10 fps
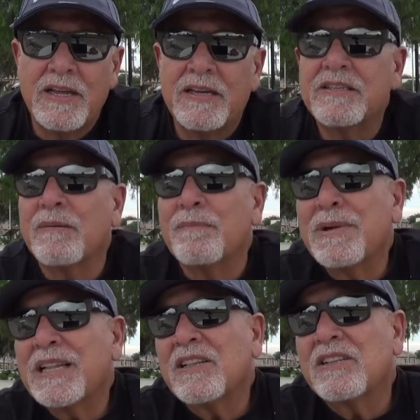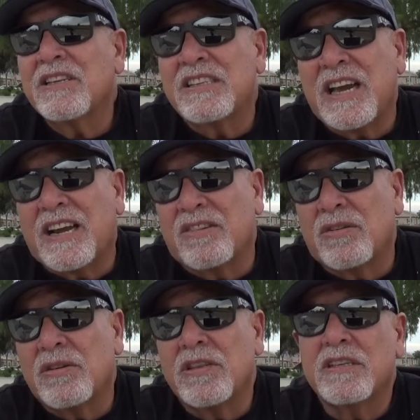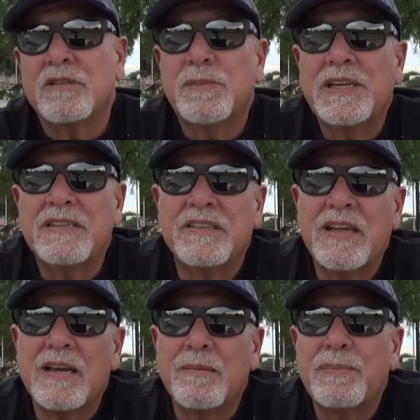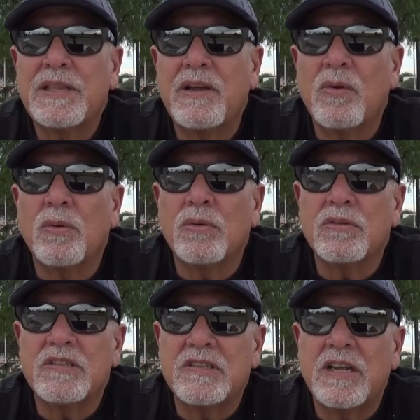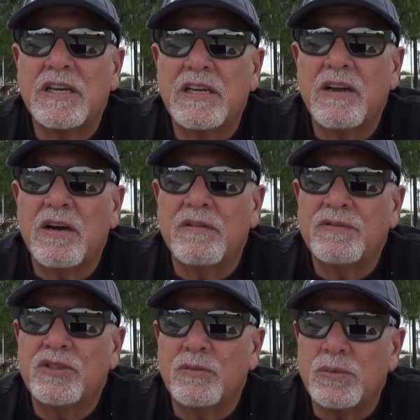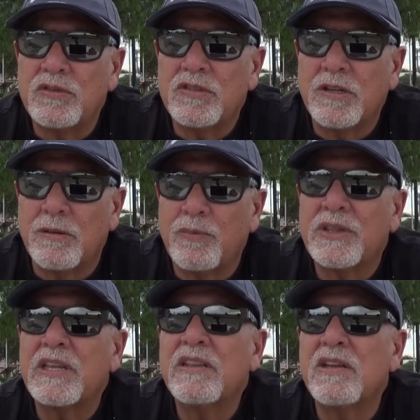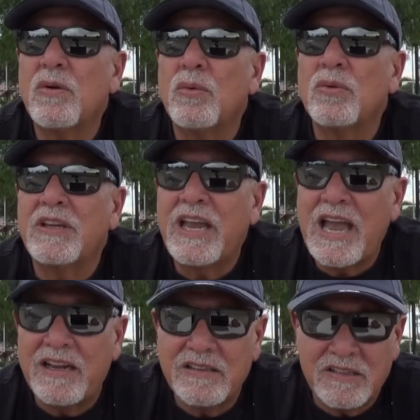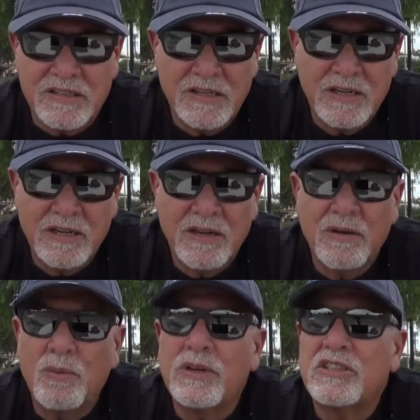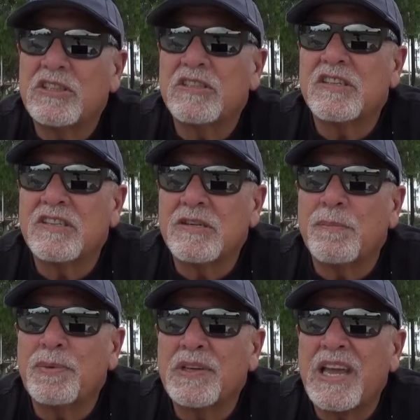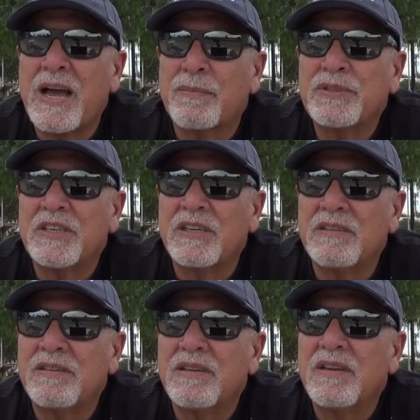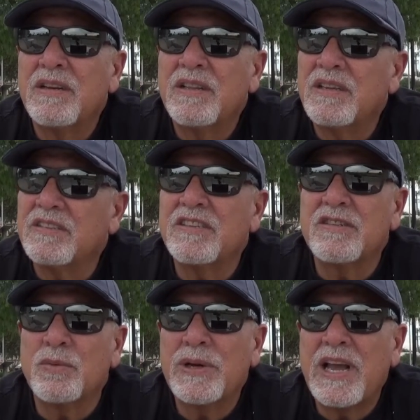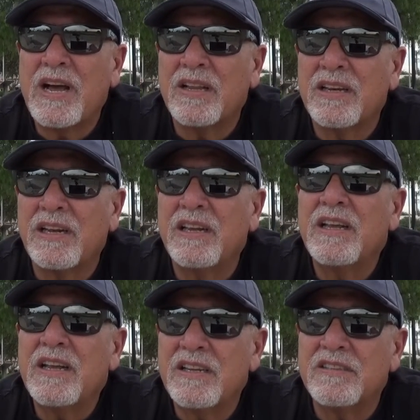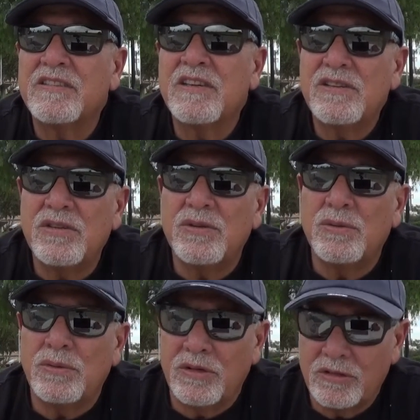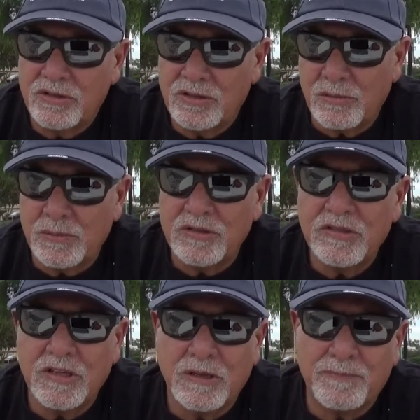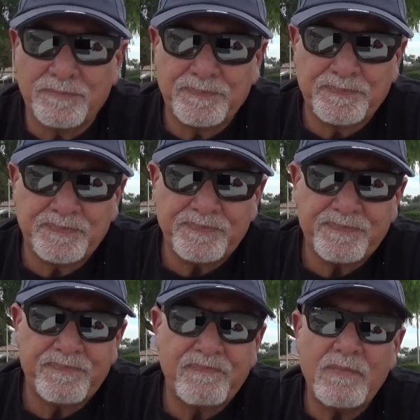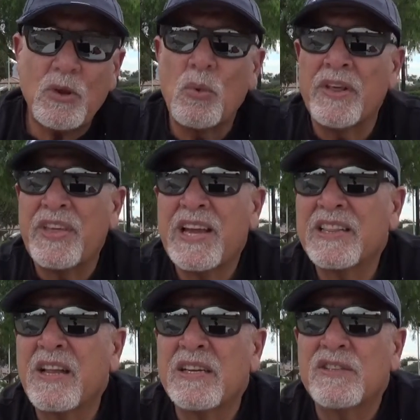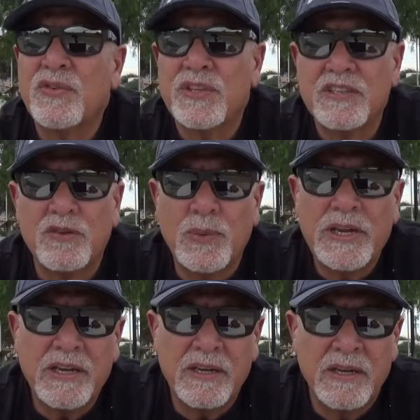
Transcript: is a metal detector that's being set up in the old city of Jerusalem, within the old gates, with just a simple caption, "This is a reality, it's the new Jerusalem." Well, the headlines for this week,